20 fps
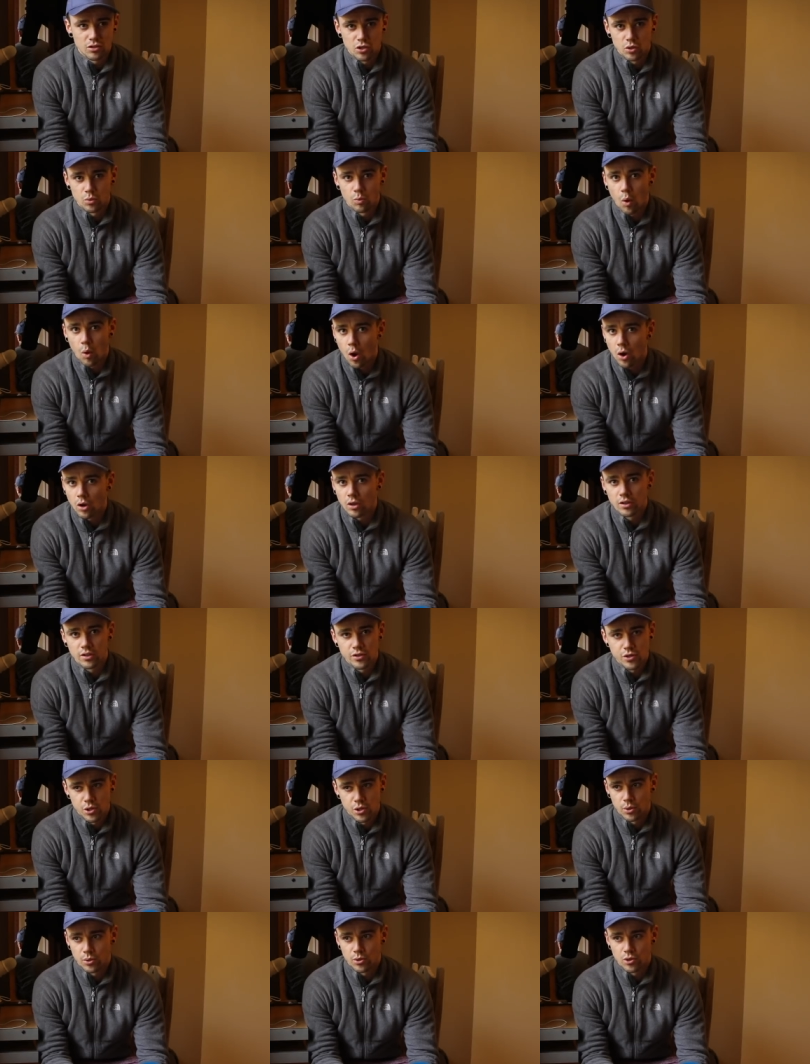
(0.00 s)
to walk,
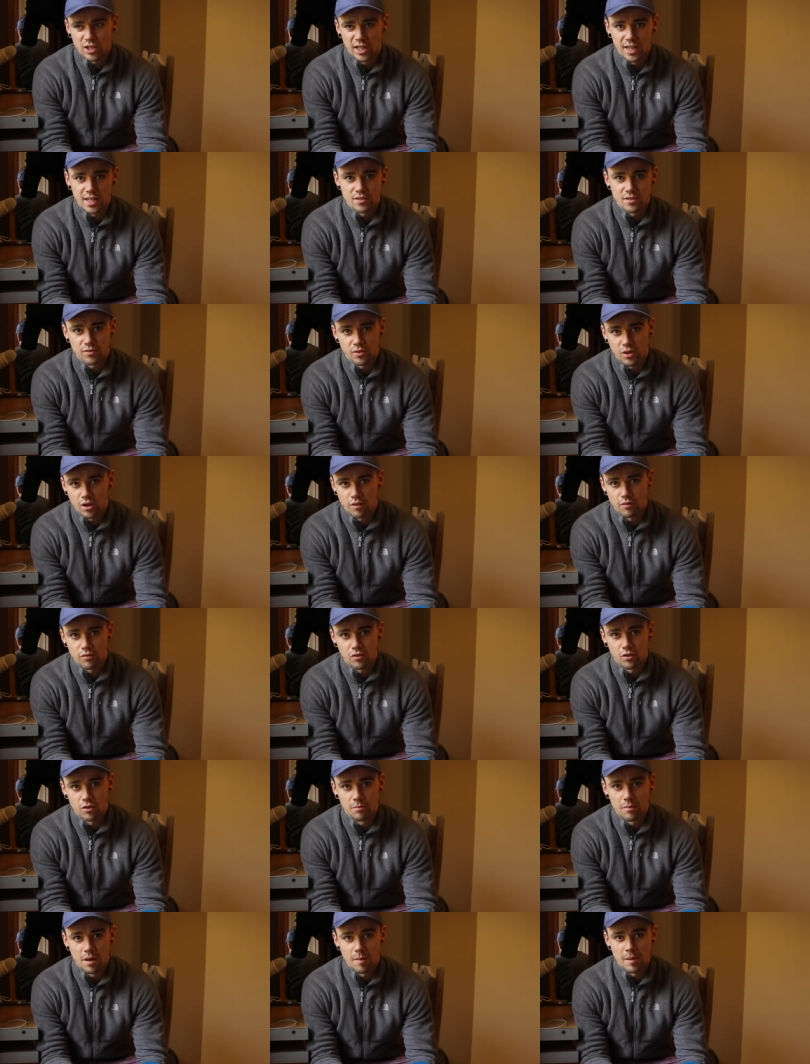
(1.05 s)
to transfer
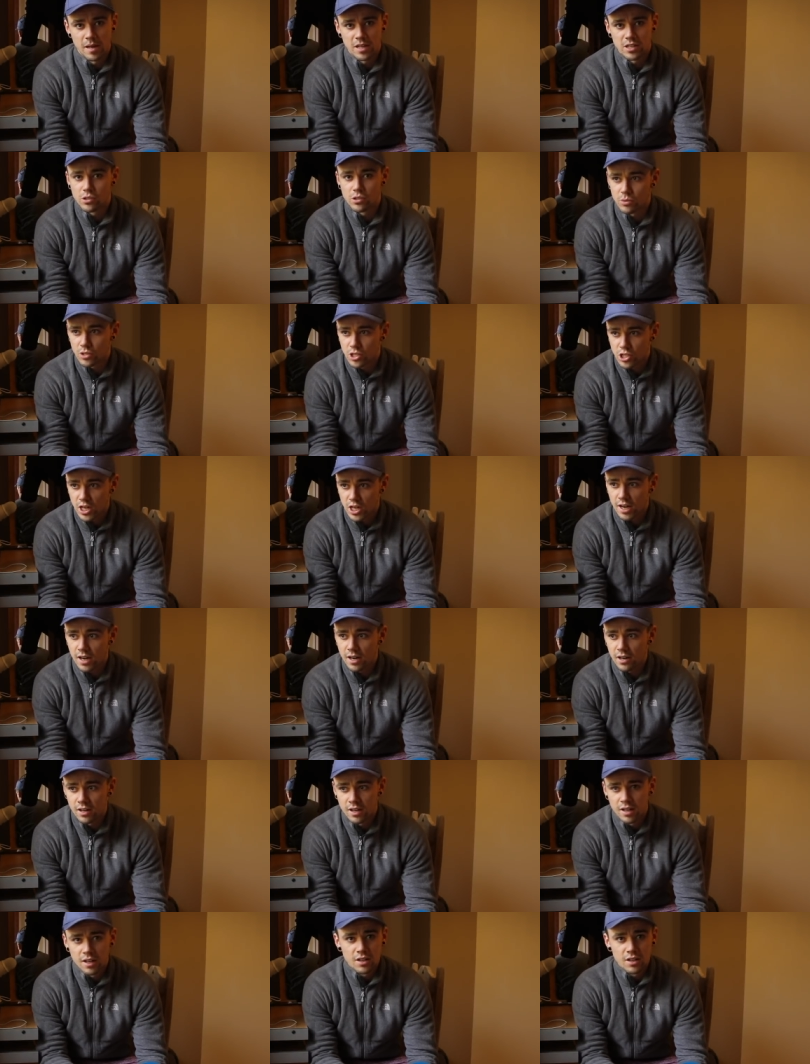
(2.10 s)
from a bed to a
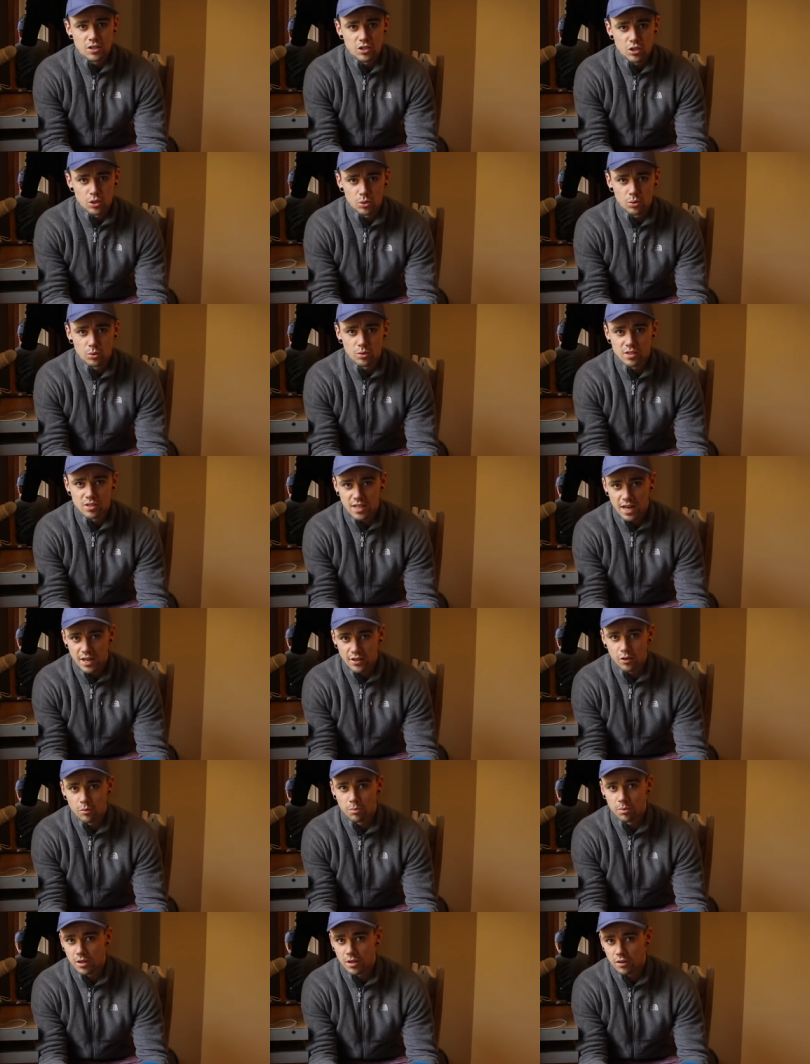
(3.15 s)
chair, to stand
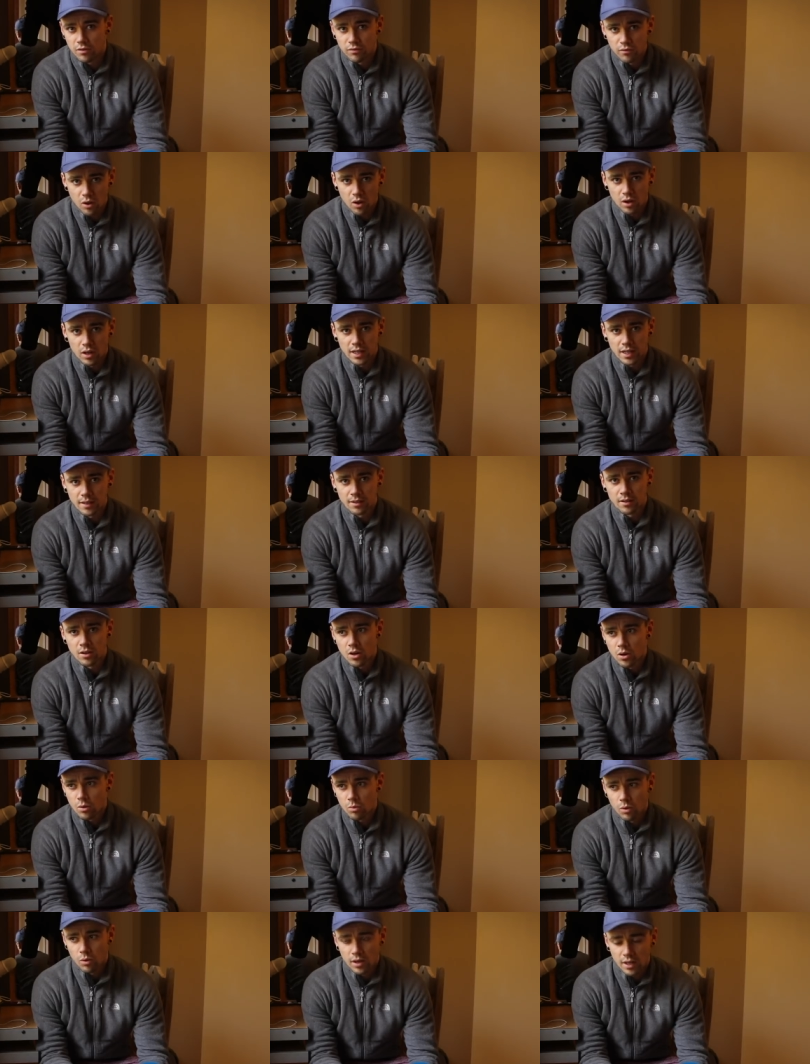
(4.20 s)
up without falling,
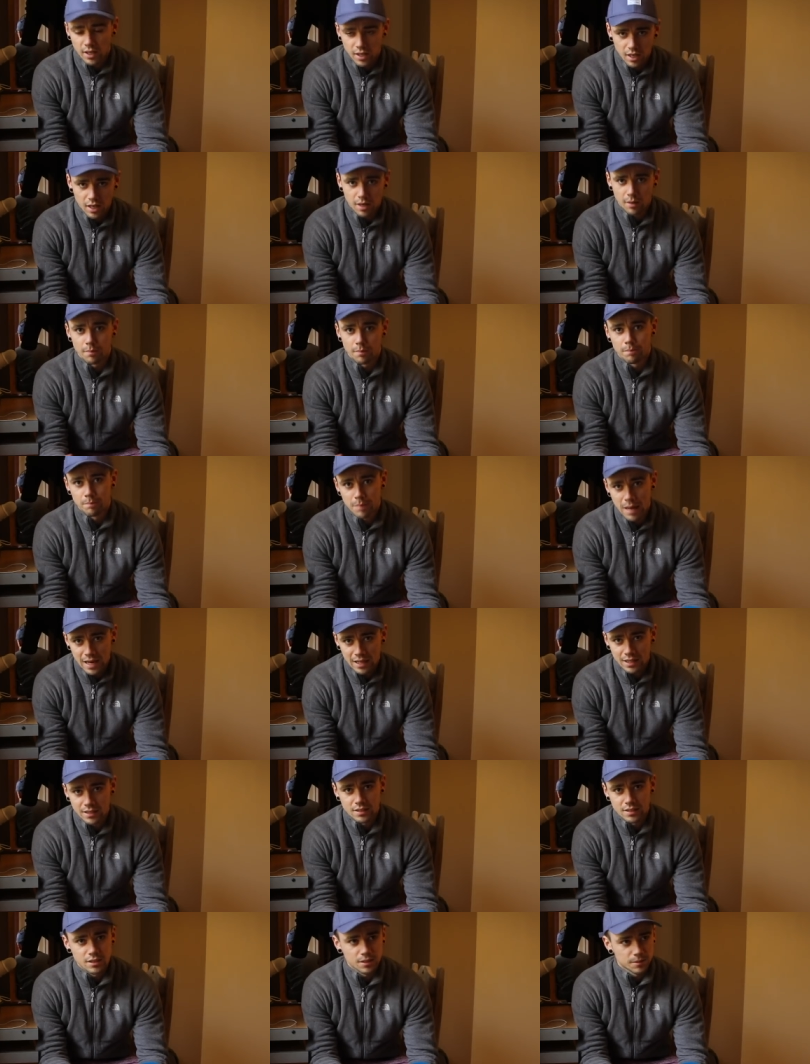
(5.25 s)
working on
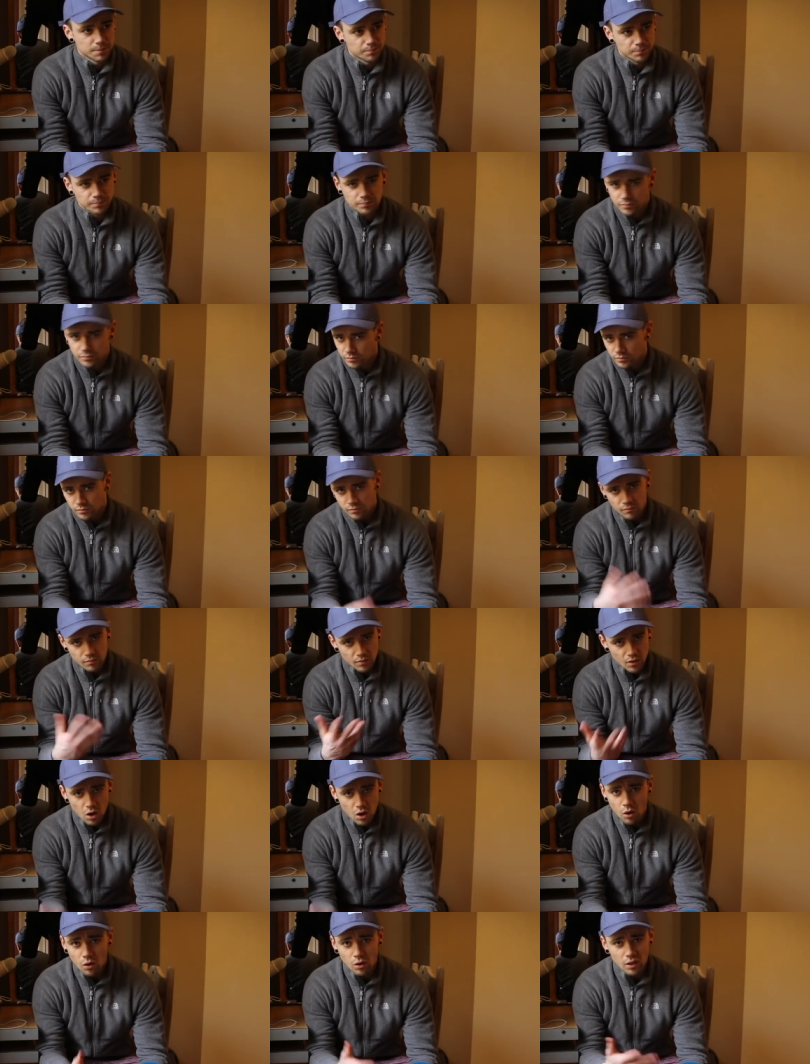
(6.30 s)
balance,
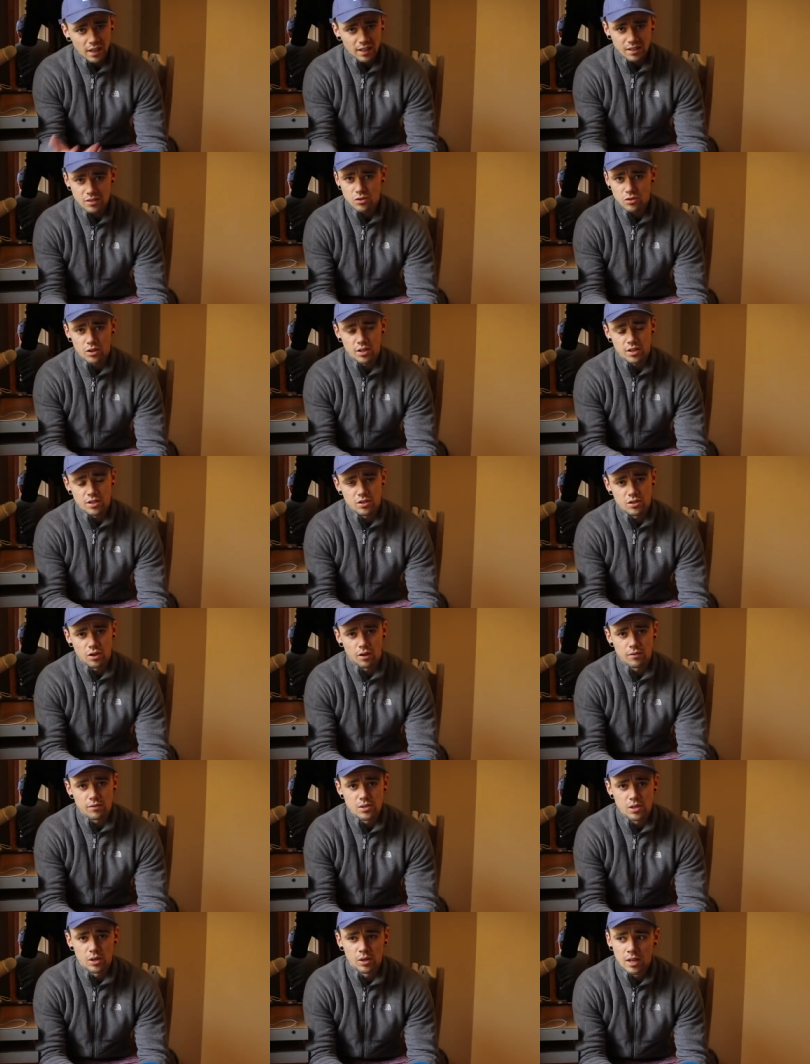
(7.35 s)
all that sort of
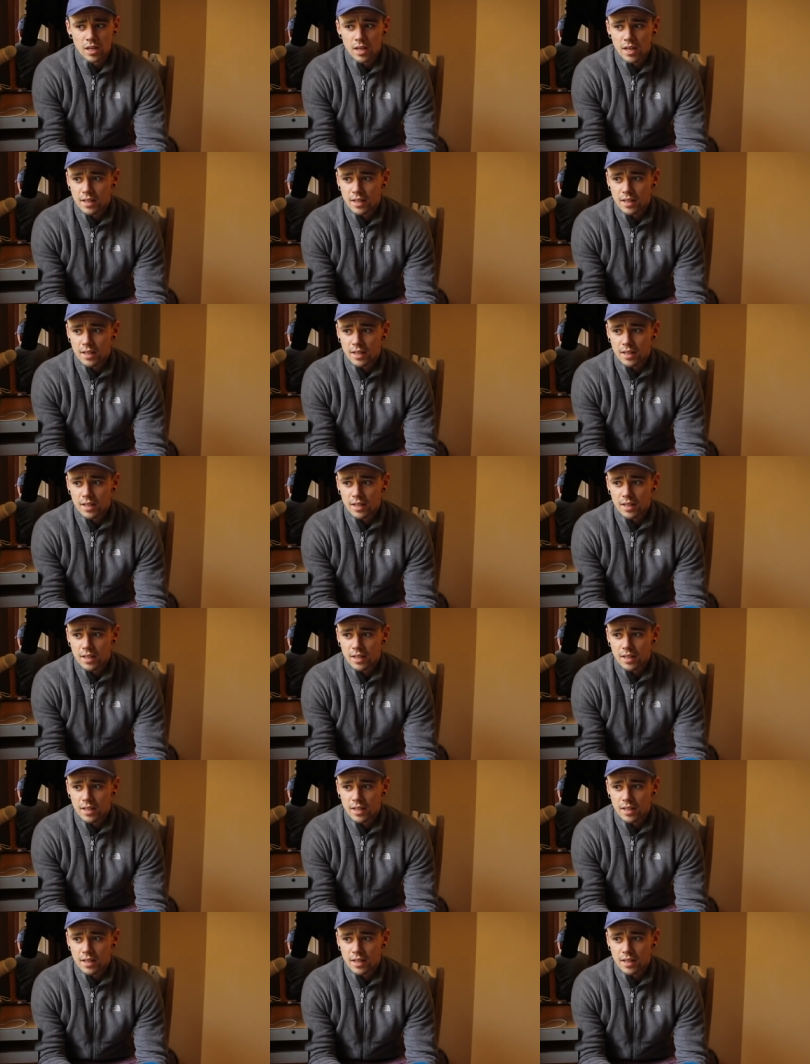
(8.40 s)
stuff. So